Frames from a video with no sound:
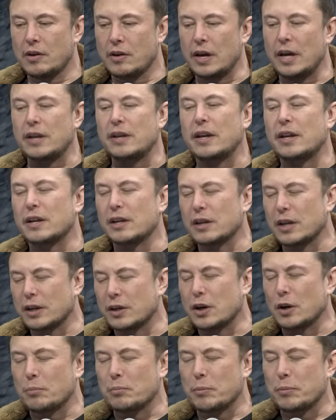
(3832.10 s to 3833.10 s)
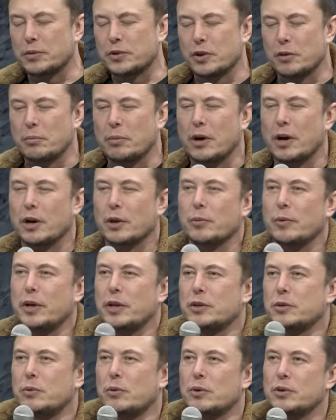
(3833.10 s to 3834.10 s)
and and it, it got sort of part of the way
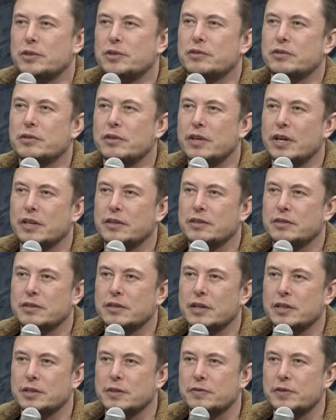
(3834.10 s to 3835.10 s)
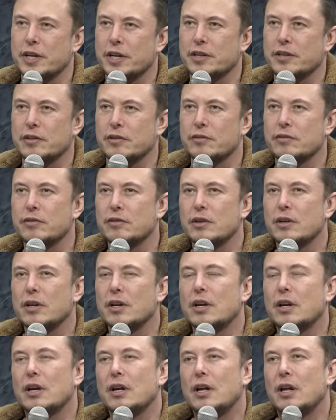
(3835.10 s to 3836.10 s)
towards its its objective.
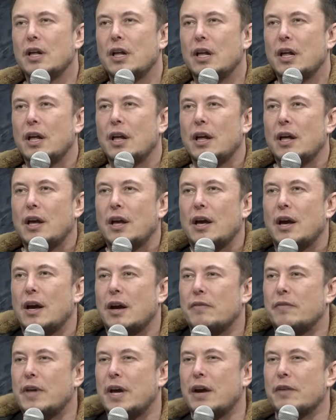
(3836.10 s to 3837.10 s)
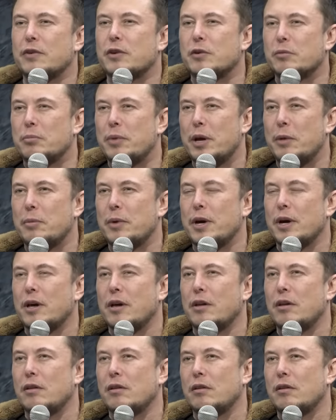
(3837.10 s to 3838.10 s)
Um, after
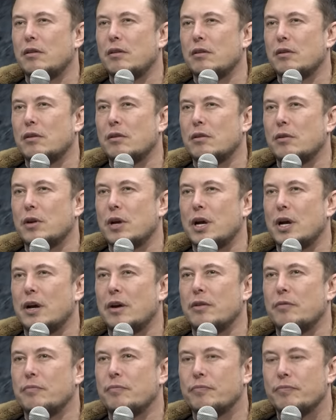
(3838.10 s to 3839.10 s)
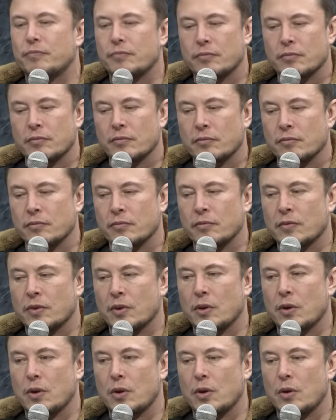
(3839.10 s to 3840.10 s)
PayPal um,
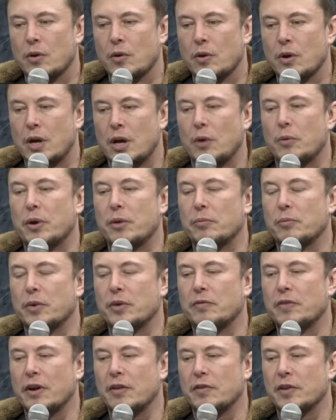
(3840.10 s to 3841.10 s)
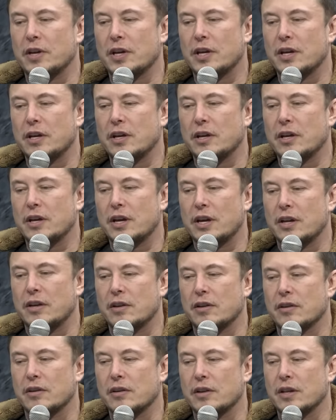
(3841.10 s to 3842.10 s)
uh, went went public,
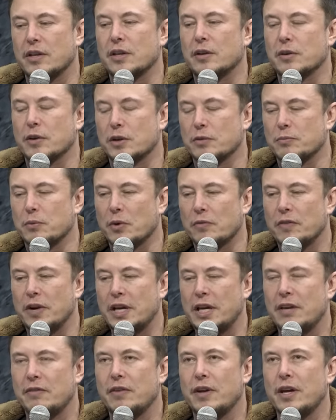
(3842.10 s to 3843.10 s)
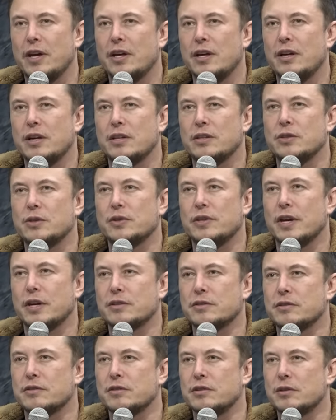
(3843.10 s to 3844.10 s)
and and they got bought by eBay in two
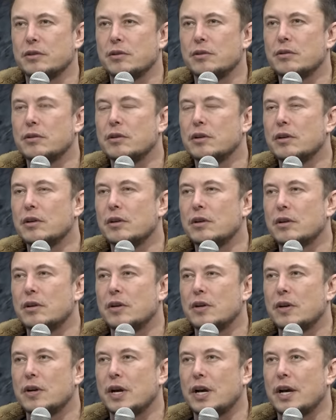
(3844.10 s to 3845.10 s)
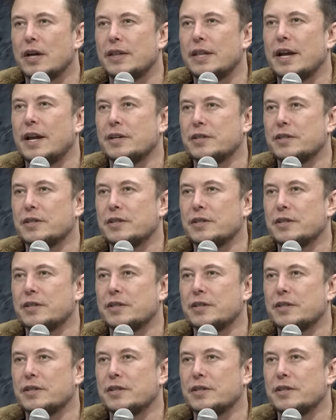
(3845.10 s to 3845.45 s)
thousand two, uh, that